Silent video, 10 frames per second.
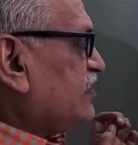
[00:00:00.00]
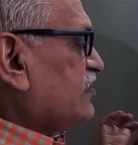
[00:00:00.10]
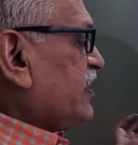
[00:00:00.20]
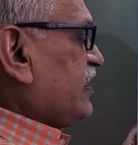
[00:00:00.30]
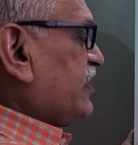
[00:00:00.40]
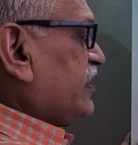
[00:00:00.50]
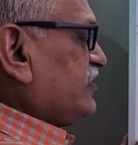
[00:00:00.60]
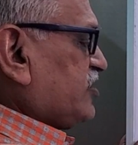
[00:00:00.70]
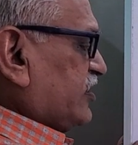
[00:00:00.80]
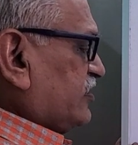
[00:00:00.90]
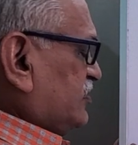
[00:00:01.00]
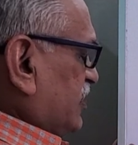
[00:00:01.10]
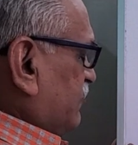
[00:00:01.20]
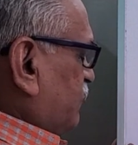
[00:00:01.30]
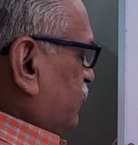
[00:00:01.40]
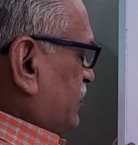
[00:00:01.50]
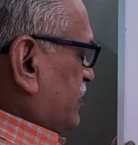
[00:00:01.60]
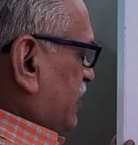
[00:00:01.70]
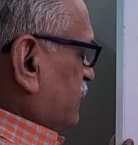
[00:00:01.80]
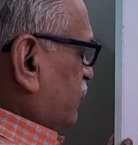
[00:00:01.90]
Then in second step we
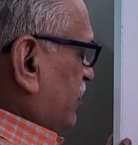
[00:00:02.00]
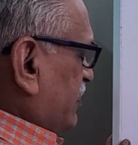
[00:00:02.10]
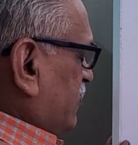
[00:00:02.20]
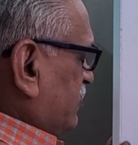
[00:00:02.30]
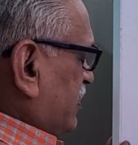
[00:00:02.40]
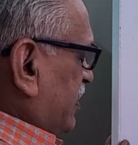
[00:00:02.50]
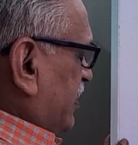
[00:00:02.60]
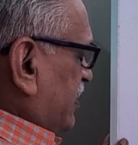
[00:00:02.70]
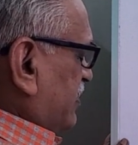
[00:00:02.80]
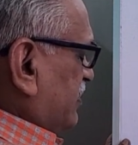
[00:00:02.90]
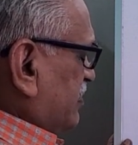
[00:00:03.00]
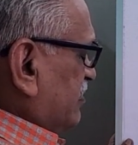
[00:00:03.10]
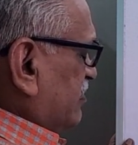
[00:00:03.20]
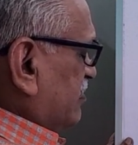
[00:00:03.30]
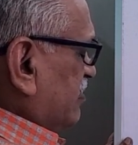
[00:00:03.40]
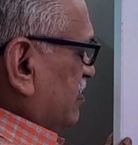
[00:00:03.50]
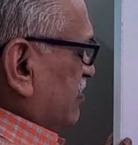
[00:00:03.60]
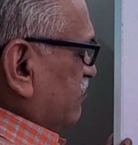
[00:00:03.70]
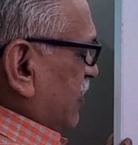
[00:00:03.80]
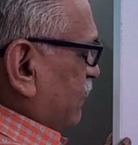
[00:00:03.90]
try to find out an
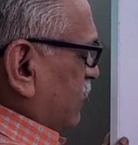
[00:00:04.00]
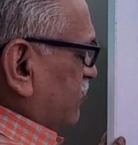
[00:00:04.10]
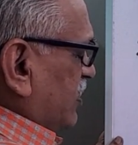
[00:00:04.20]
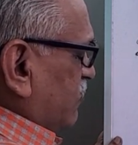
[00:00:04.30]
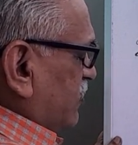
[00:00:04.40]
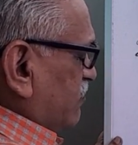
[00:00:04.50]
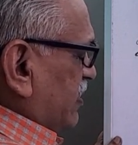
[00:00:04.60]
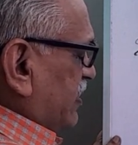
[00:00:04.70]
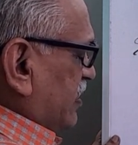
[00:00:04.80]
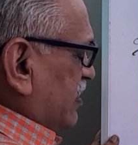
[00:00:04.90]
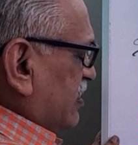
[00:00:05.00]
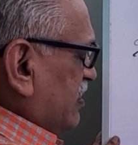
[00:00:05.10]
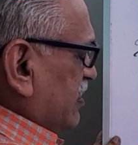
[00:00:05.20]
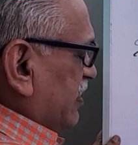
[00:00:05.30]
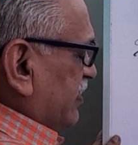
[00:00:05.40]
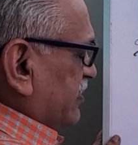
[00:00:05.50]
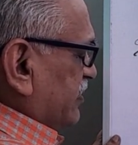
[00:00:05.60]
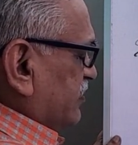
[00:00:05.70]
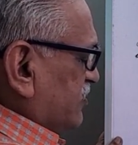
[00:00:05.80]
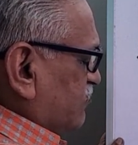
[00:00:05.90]
by formula 1 by L
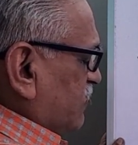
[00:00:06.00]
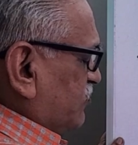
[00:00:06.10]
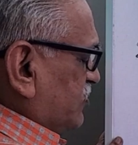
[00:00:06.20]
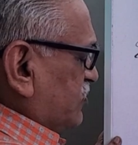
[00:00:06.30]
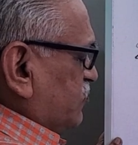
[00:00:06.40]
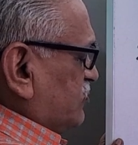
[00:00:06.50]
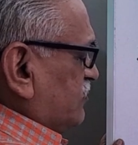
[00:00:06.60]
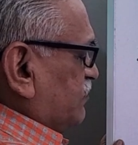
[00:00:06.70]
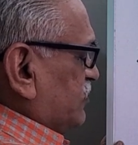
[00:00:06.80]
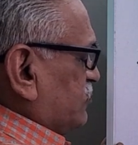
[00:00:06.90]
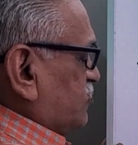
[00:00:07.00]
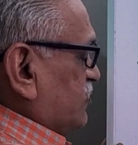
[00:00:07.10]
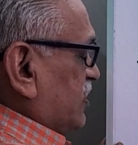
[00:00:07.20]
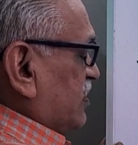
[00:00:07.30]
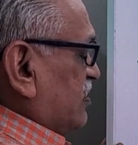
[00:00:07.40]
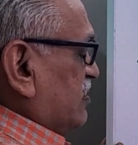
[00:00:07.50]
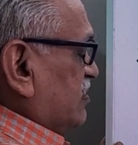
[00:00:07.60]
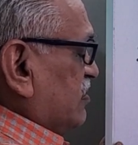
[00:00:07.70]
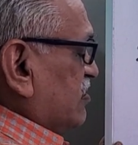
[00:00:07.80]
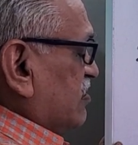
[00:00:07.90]
integration from C to C plus 2L
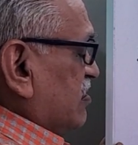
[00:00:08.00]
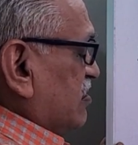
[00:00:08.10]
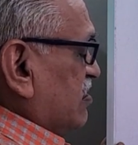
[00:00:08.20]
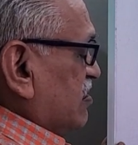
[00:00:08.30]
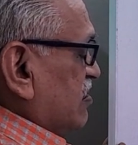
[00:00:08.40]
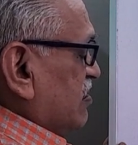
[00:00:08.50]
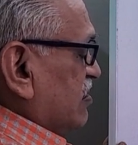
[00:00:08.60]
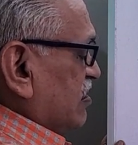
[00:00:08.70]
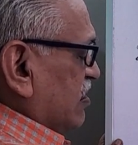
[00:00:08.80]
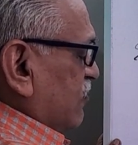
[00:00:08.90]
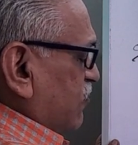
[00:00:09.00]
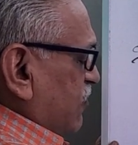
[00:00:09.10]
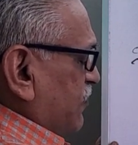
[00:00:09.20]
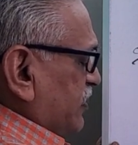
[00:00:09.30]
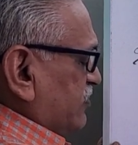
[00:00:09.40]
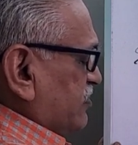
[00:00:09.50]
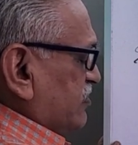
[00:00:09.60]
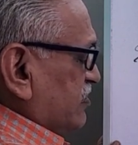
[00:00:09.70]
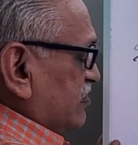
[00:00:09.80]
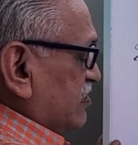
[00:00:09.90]
f of x
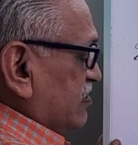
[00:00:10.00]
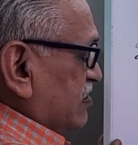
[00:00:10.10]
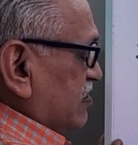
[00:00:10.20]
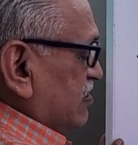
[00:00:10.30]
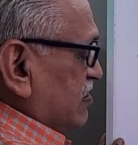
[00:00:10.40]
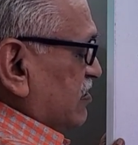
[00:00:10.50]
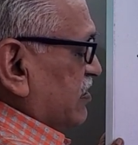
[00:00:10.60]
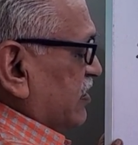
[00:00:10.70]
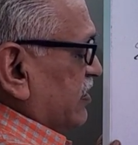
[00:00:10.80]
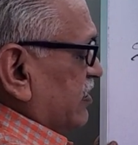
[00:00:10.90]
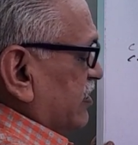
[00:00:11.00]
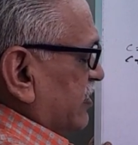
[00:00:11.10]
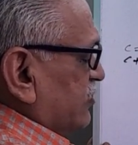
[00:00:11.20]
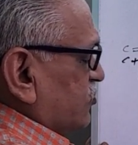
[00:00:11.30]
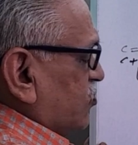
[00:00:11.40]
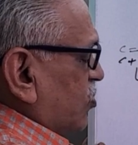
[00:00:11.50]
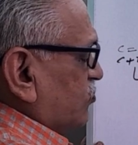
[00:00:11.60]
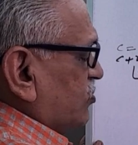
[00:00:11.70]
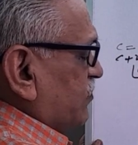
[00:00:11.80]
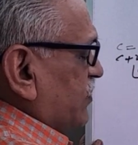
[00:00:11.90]
into
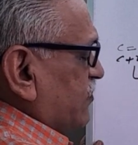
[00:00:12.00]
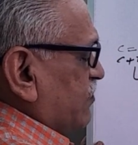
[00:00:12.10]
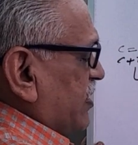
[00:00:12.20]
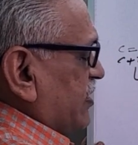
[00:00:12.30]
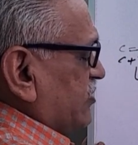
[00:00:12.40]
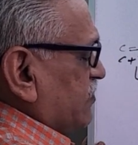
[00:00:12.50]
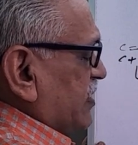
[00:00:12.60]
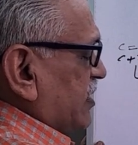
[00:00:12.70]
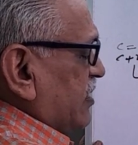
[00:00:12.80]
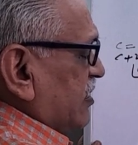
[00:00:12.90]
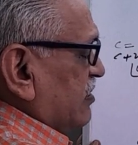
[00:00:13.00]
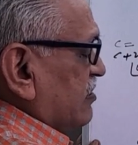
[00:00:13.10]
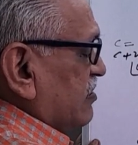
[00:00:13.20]
cos of n pi x by L